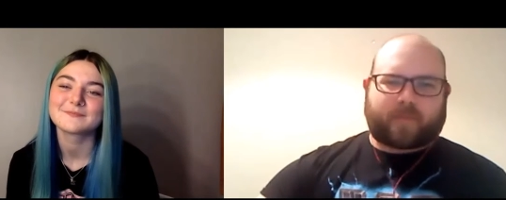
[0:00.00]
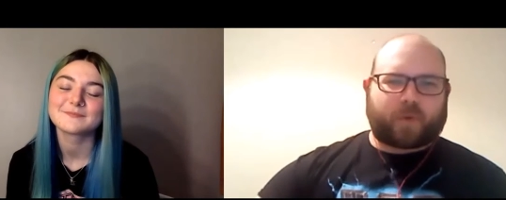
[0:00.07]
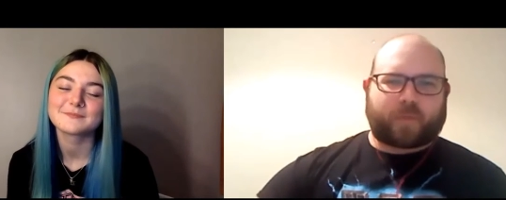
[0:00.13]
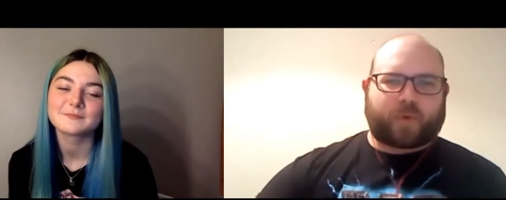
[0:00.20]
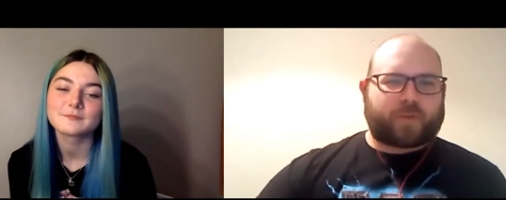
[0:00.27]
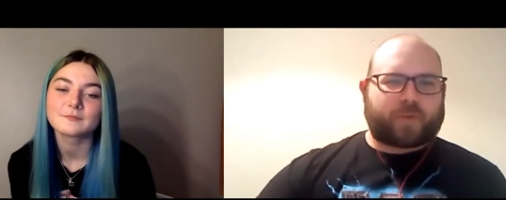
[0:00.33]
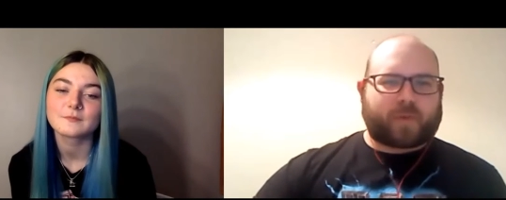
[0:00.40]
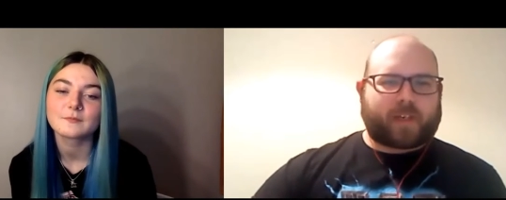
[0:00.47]

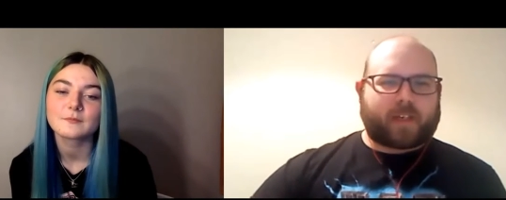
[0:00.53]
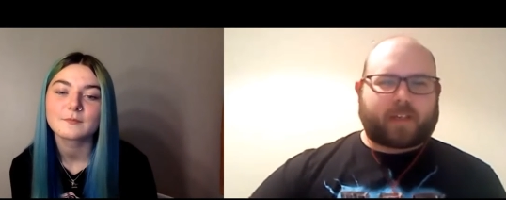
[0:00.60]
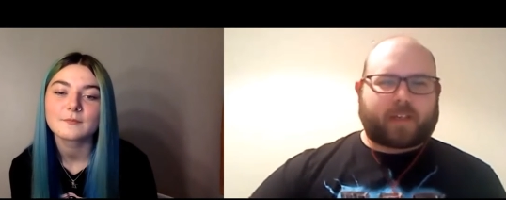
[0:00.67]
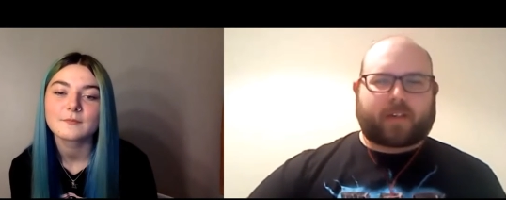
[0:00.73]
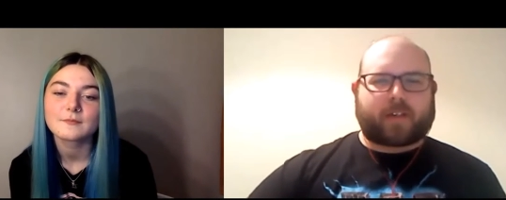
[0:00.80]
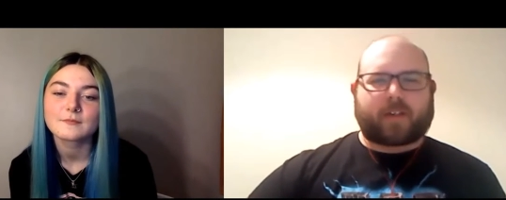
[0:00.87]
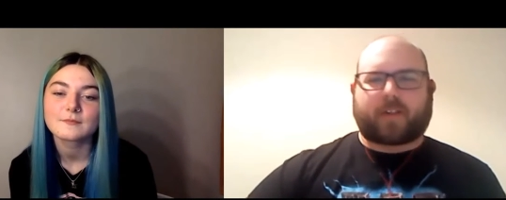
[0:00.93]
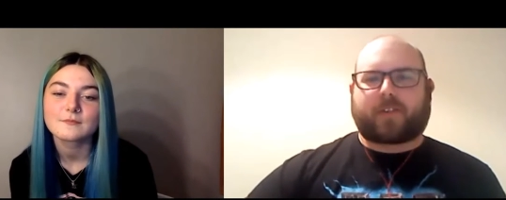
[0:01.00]
Speaker 1: promo of the week,
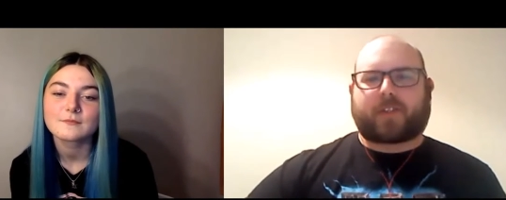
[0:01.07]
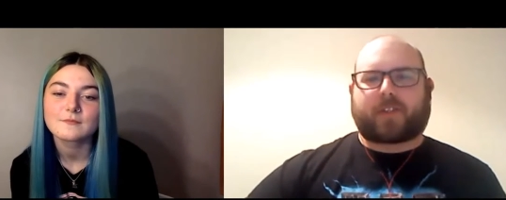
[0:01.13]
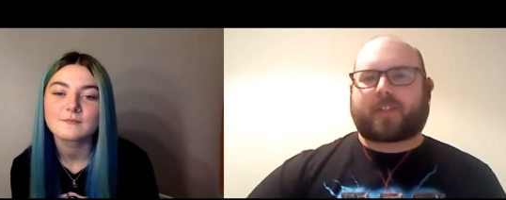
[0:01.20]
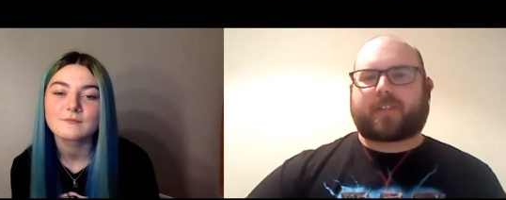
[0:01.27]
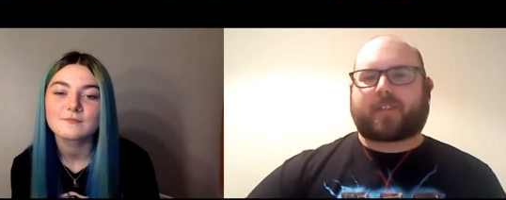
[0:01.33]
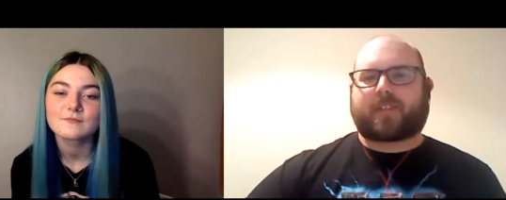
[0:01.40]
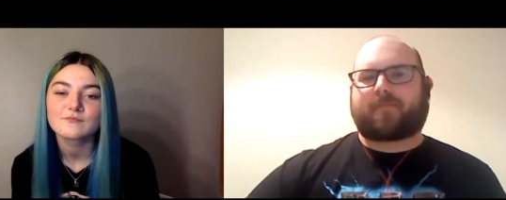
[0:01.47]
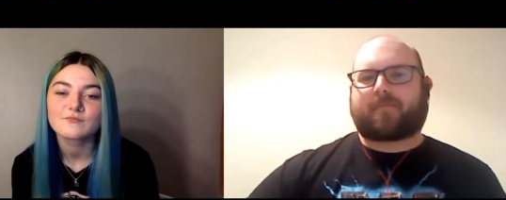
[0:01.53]
or
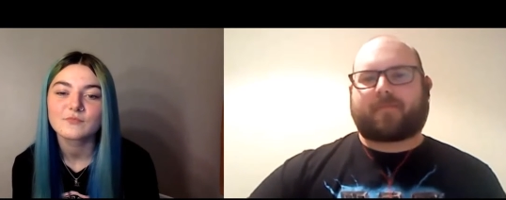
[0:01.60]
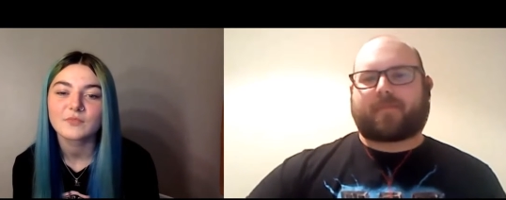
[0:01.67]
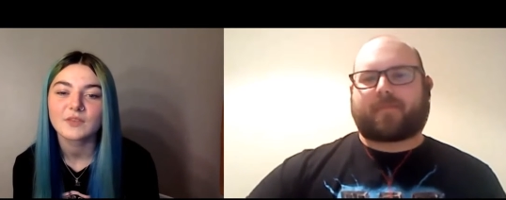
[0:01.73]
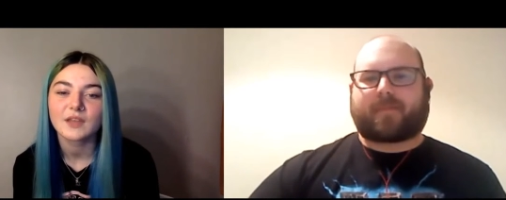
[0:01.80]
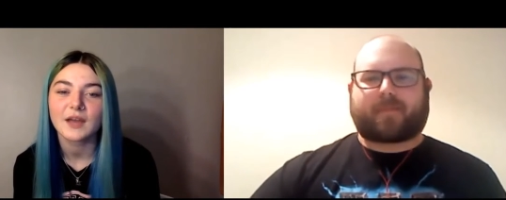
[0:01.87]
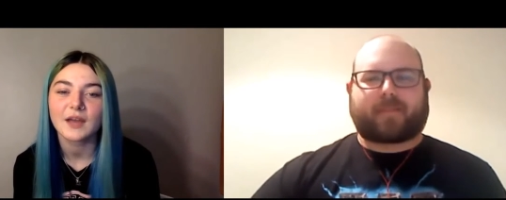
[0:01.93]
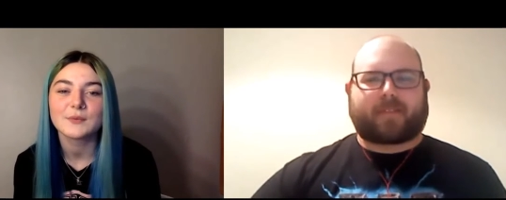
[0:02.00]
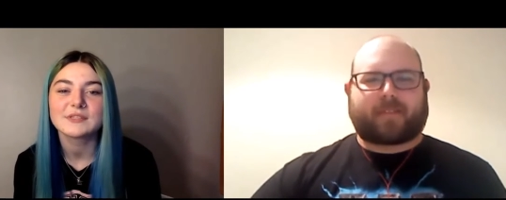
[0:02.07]
just?
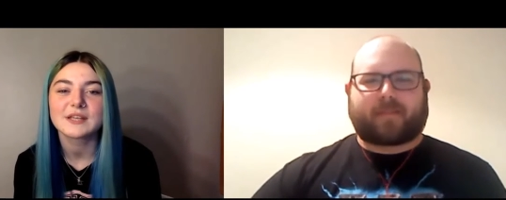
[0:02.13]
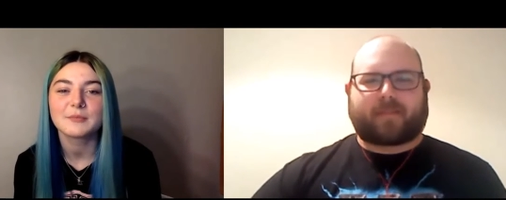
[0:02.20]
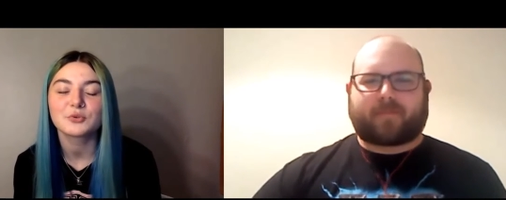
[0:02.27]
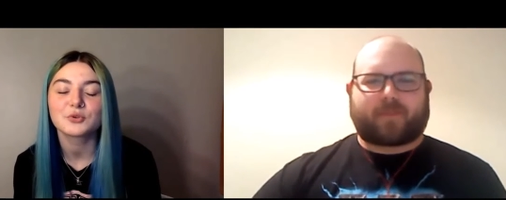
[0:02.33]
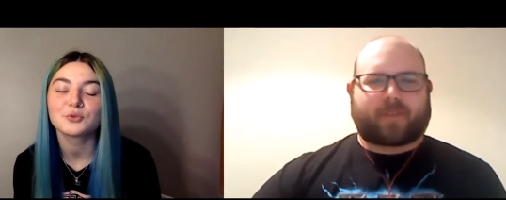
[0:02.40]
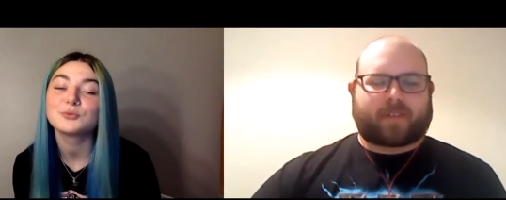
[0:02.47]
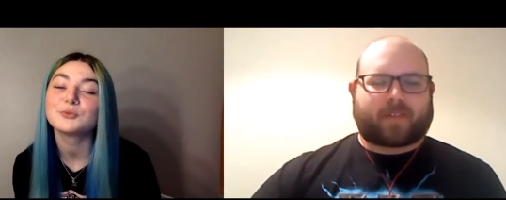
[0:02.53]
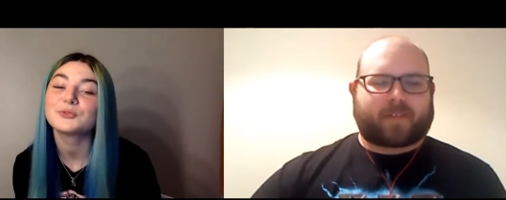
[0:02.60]
Speaker 2: It was a
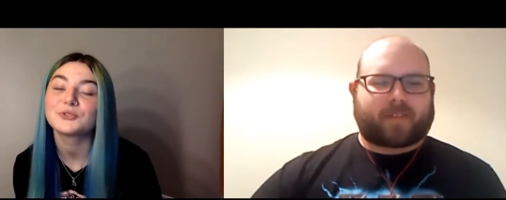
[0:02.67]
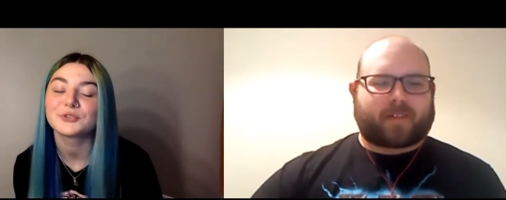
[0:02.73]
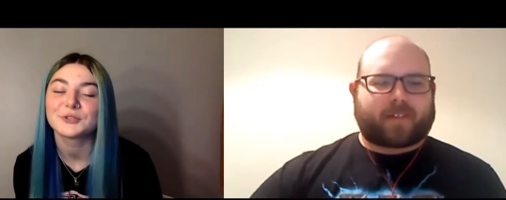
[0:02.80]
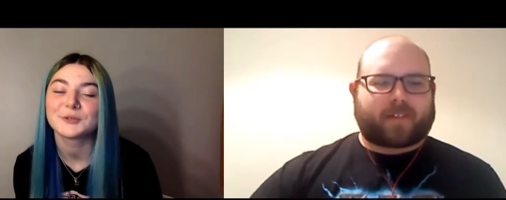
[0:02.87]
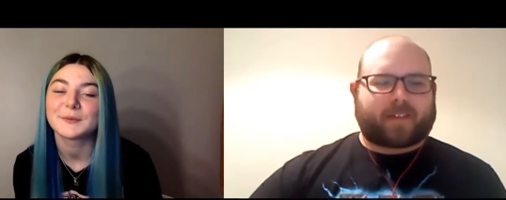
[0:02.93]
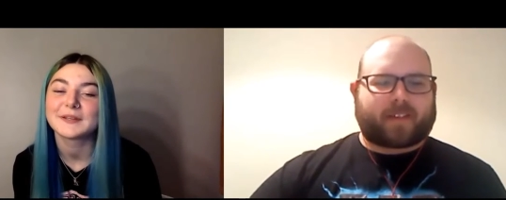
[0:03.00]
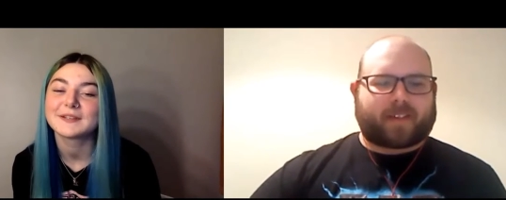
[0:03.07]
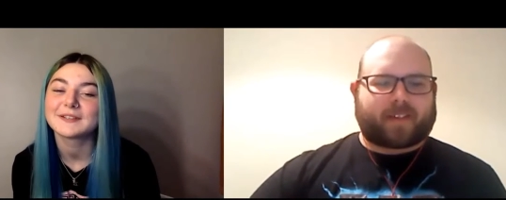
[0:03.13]
promo
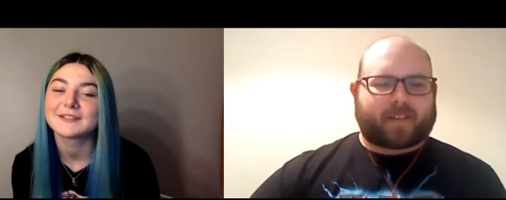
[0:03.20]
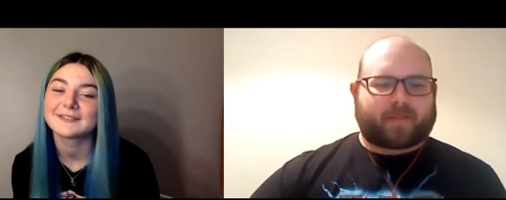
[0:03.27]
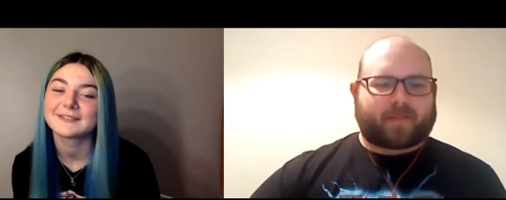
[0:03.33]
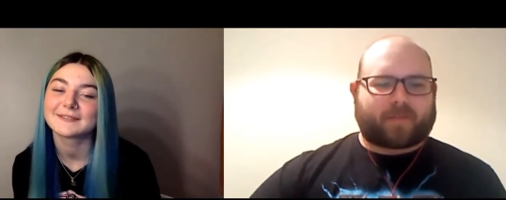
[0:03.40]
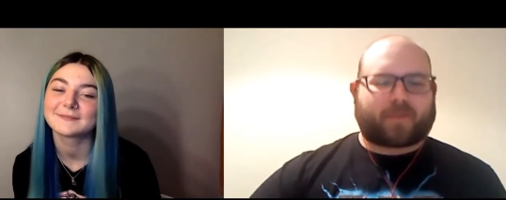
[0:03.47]
tournament.